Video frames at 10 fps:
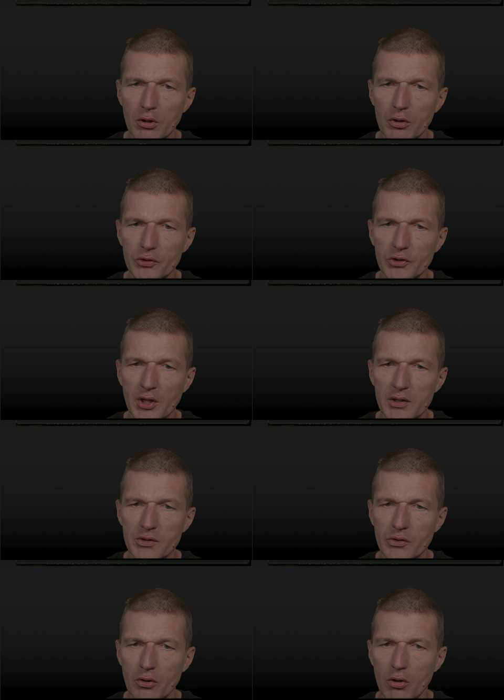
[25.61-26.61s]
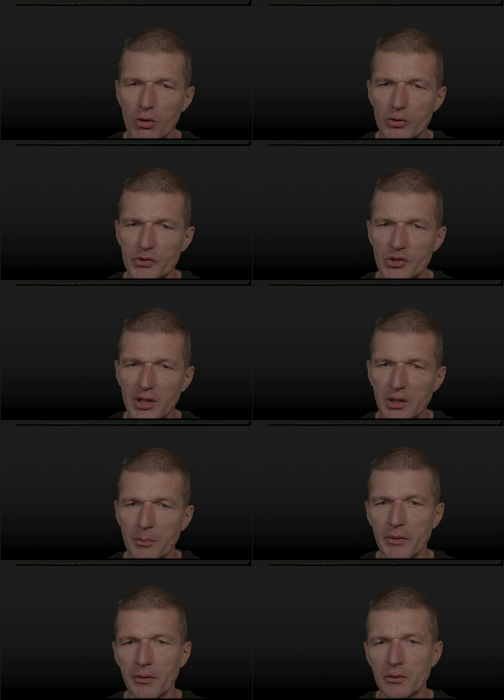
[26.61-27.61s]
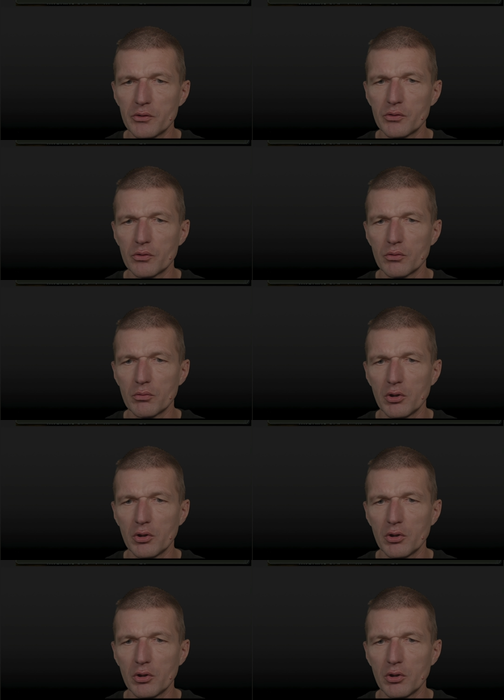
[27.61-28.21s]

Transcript: constants or static methods.